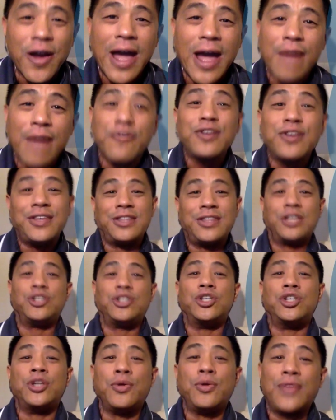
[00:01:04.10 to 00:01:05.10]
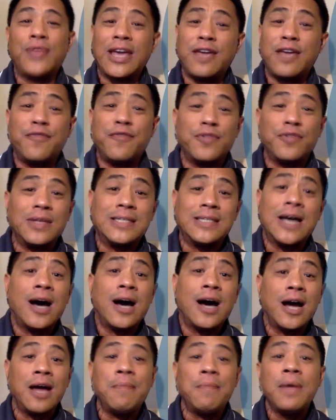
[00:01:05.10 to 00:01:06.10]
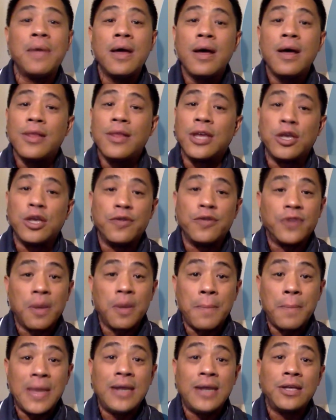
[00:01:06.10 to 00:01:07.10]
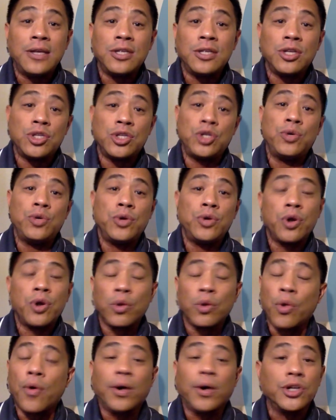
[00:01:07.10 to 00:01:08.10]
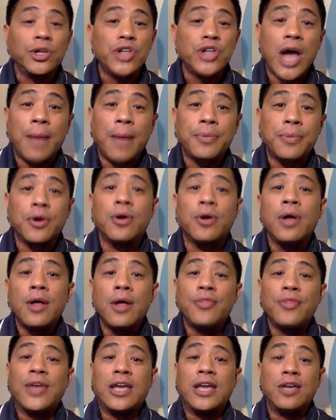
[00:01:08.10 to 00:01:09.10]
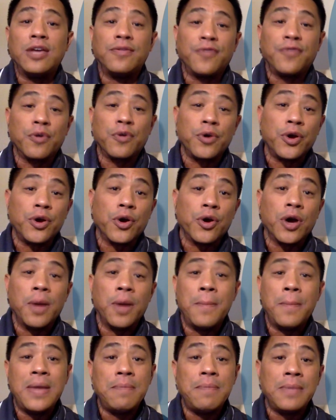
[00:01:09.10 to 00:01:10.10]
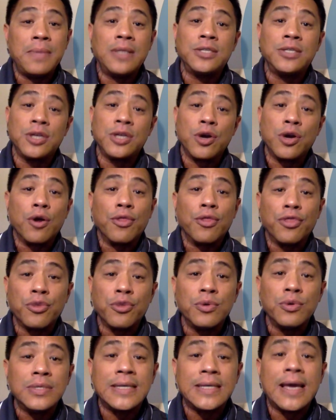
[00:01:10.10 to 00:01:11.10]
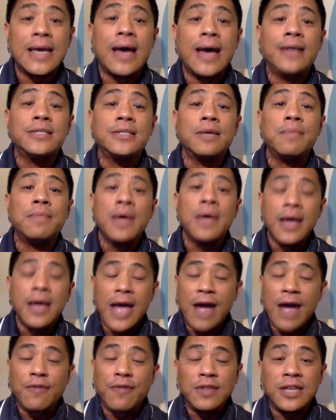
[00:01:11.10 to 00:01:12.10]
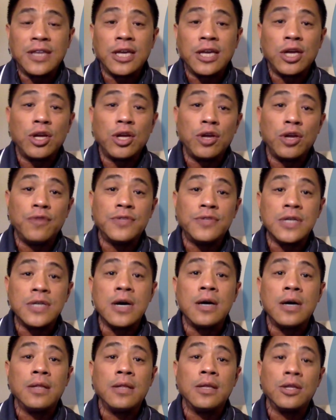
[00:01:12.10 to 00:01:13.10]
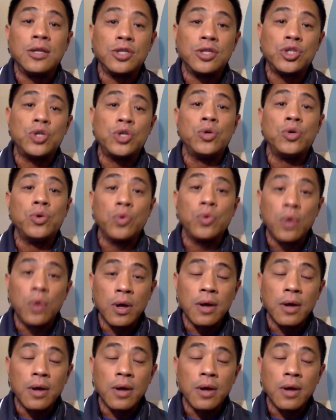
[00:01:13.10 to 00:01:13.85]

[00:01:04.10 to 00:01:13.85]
everything that you do. Thank you for the time that you've committed to your local chapter. Thank you for your commitment, your enthusiasm, everything that you've done to